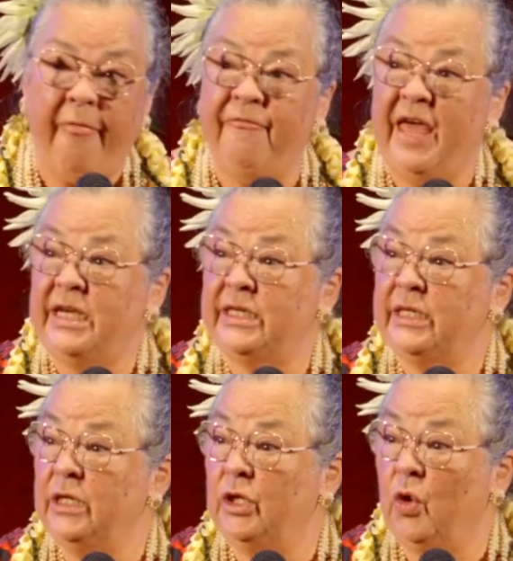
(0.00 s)
They
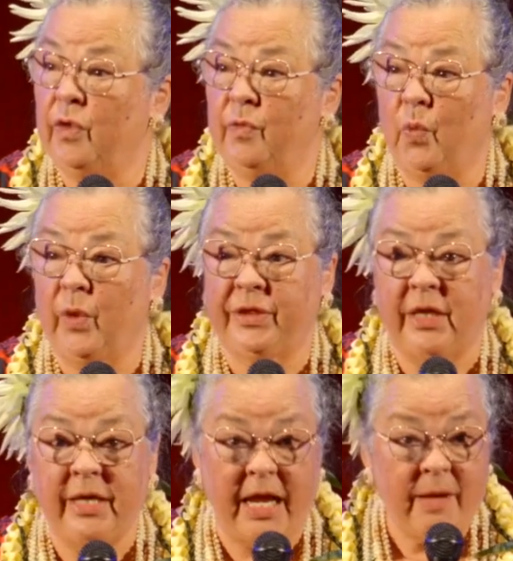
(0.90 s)
didn't know what
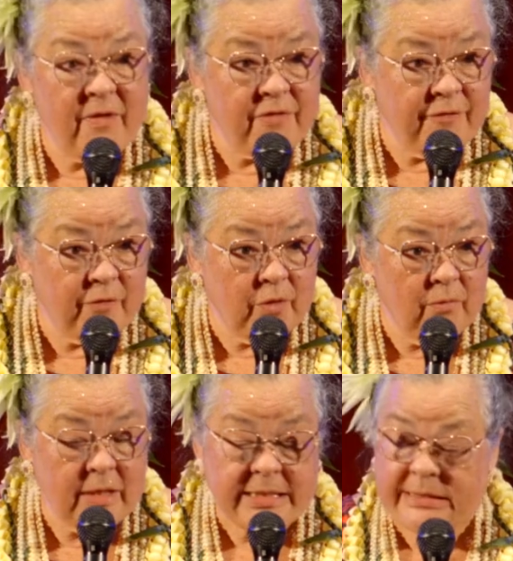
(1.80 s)
the name of the
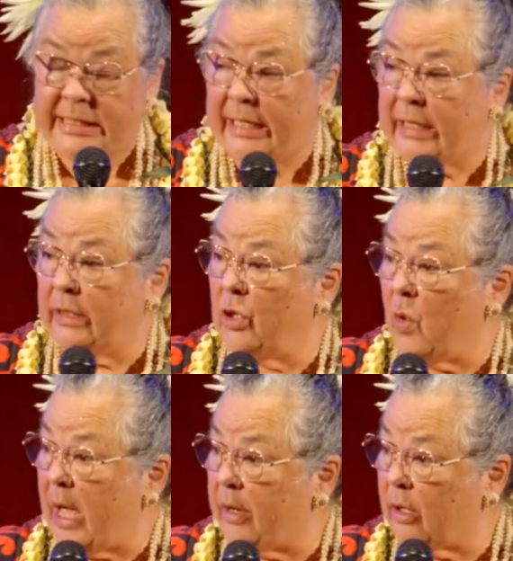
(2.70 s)
food was. They didn't
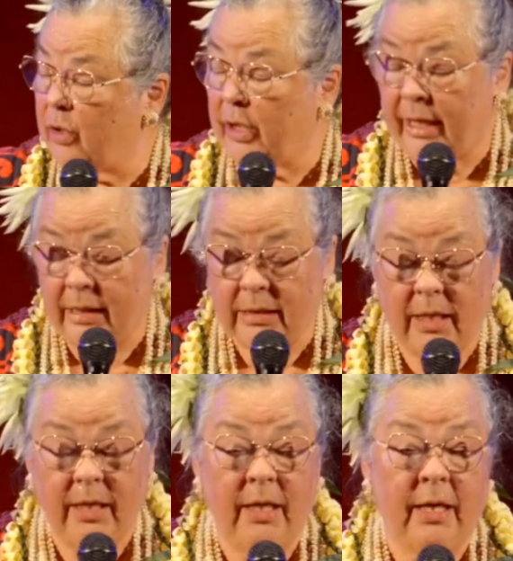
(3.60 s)
know how to cook it.
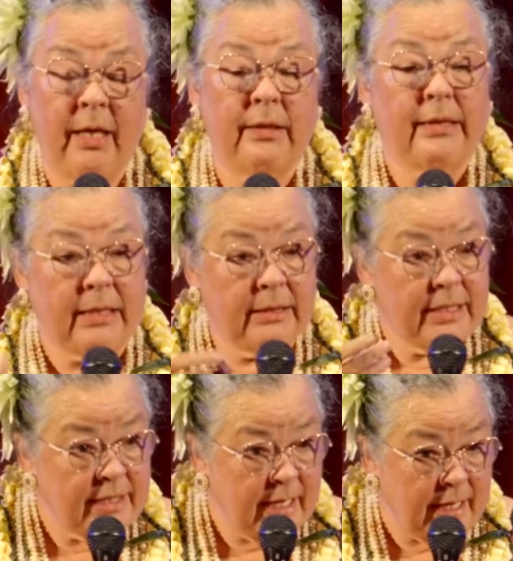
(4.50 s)

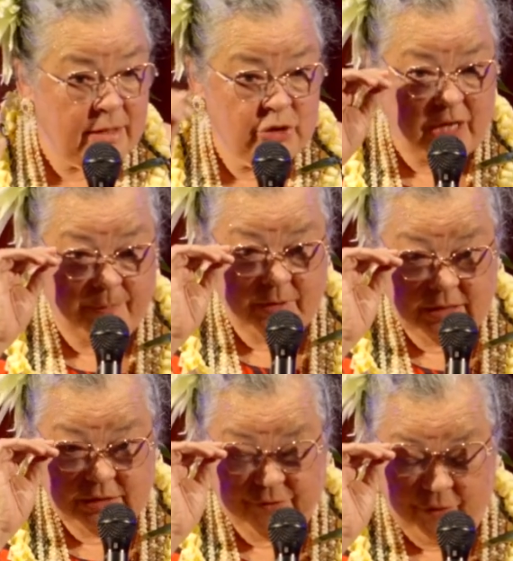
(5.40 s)
Luckily, they had
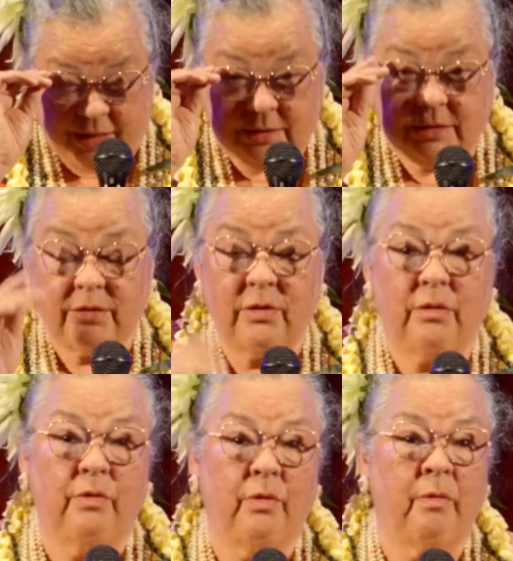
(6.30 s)
Japanese friends
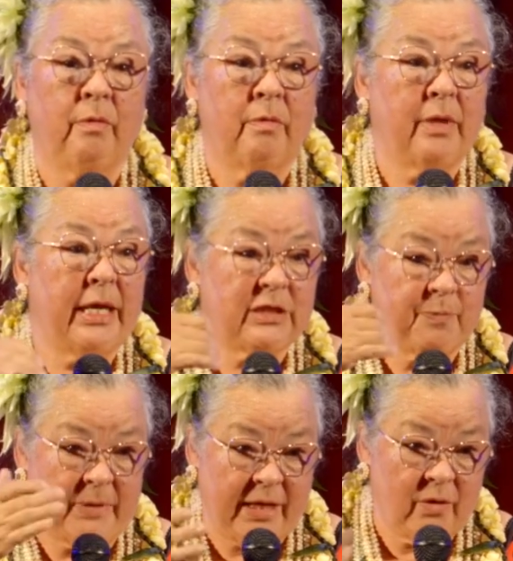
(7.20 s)
who
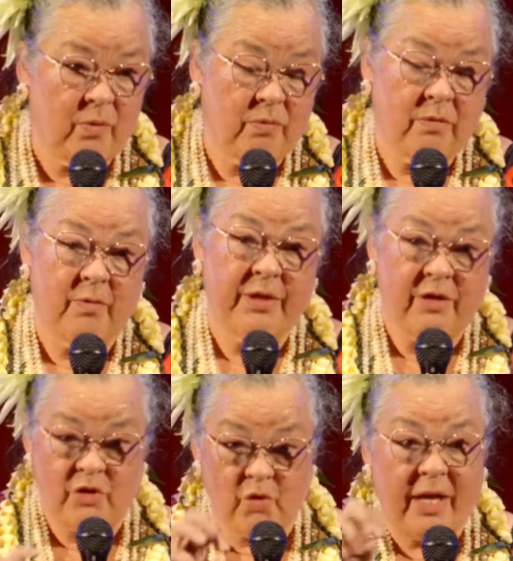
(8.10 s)
explained what
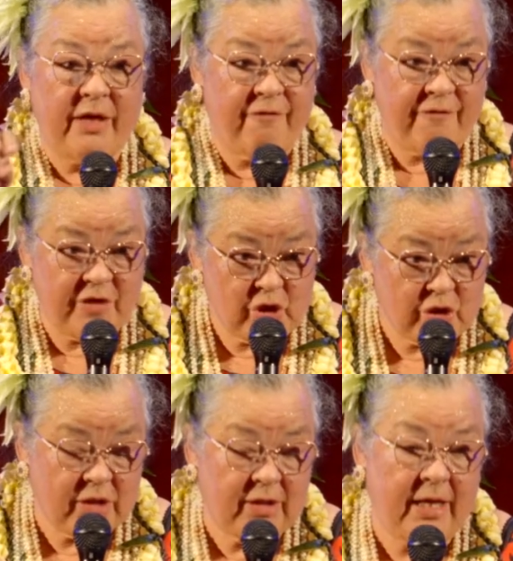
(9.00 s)
the dried
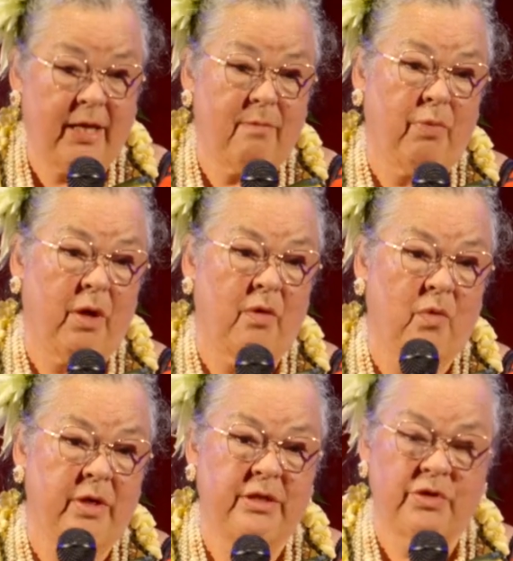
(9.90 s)
fish that they had bought
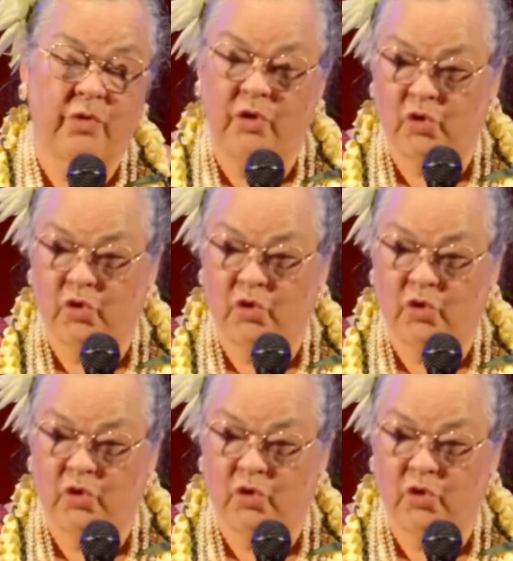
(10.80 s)
was, or the